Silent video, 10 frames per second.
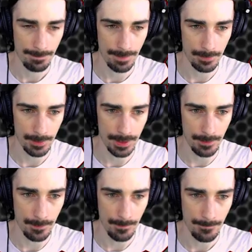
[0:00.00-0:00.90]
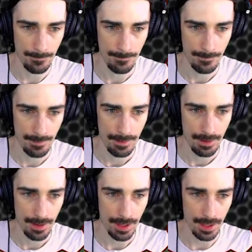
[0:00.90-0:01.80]
There we go.
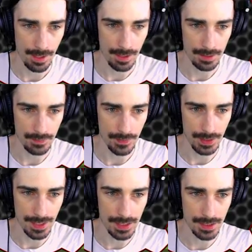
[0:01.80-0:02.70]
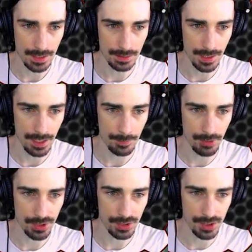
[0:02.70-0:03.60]
And if I attach that there,
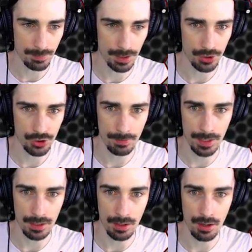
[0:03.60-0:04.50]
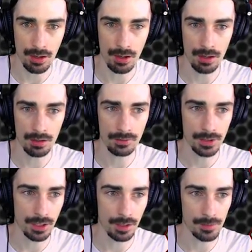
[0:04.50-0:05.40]
pressing this button should make all of
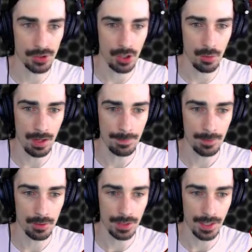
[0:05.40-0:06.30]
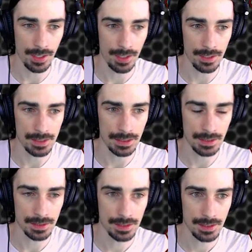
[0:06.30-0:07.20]
the arms go up. Okay,
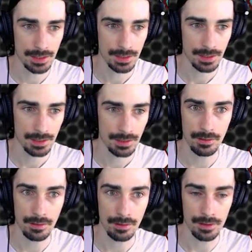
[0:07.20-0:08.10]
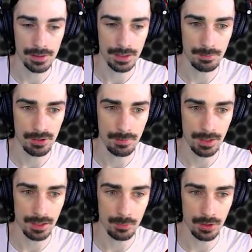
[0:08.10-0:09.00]
excellent. All seems to
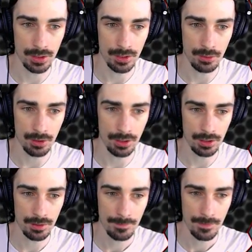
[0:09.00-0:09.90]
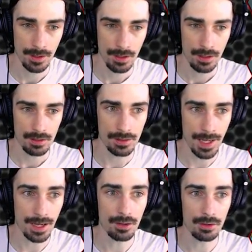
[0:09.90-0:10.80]
be in working order.
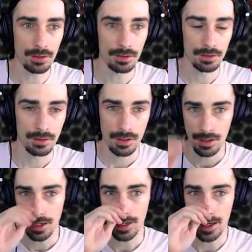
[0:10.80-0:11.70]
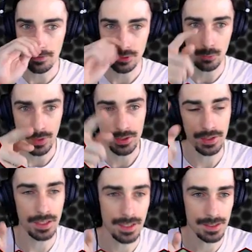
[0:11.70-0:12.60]
Now, I have to weld
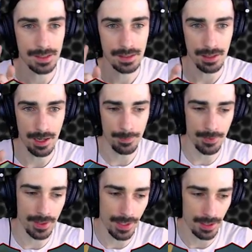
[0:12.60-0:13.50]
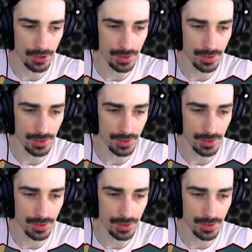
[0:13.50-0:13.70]
this up there.